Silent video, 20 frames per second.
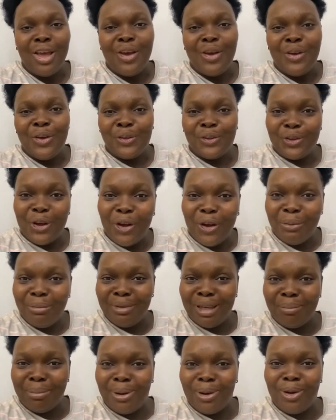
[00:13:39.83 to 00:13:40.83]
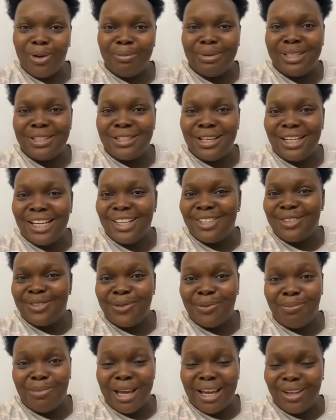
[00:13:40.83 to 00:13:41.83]
So me and my hubby decided
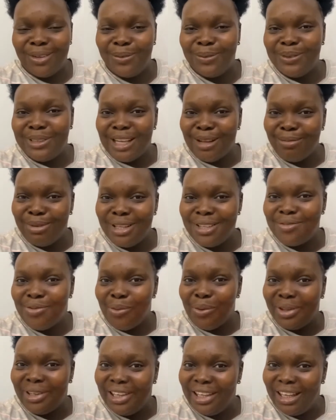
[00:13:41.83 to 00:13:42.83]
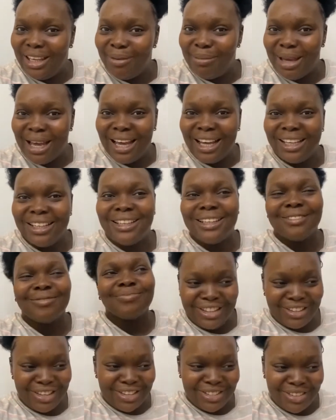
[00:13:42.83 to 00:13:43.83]
to buy a new tablet for him, and
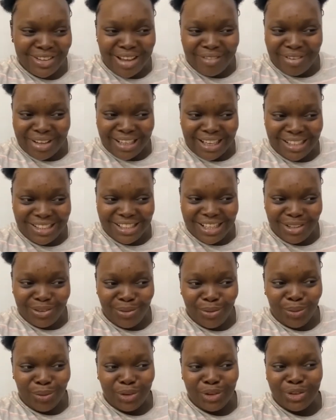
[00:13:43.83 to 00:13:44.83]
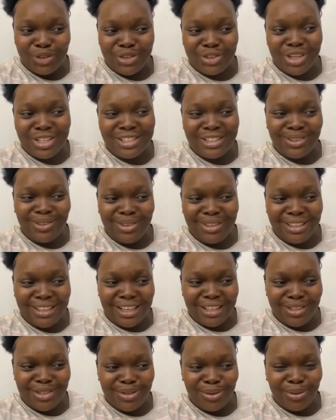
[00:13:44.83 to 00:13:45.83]
he doesn't have an idea though. He's just still looking
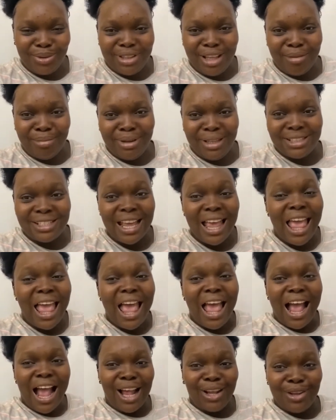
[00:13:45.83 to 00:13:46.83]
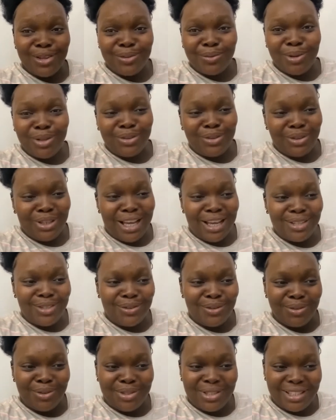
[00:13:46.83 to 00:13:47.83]
at this old tablet. I just want you
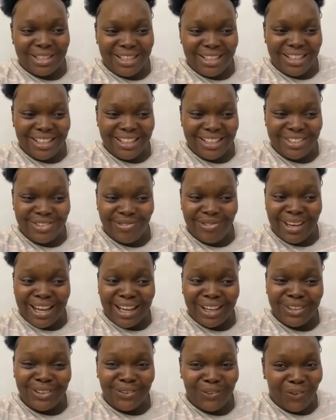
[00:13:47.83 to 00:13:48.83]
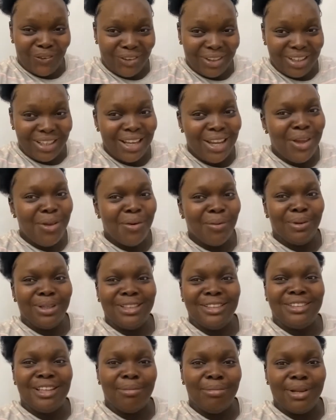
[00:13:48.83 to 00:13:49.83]
guys to see his reaction when
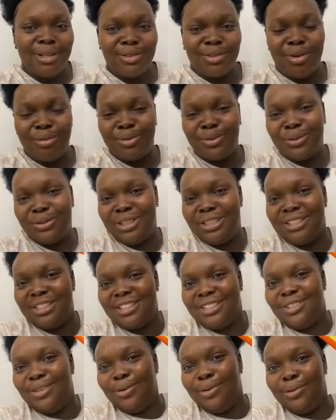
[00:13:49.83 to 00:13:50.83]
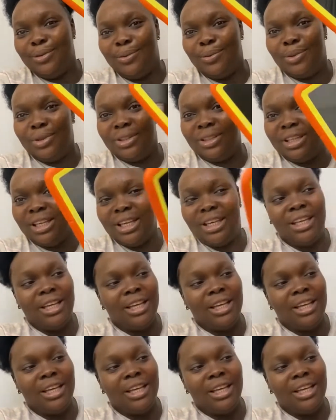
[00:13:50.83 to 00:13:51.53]
the tablet comes. So this is the old one here.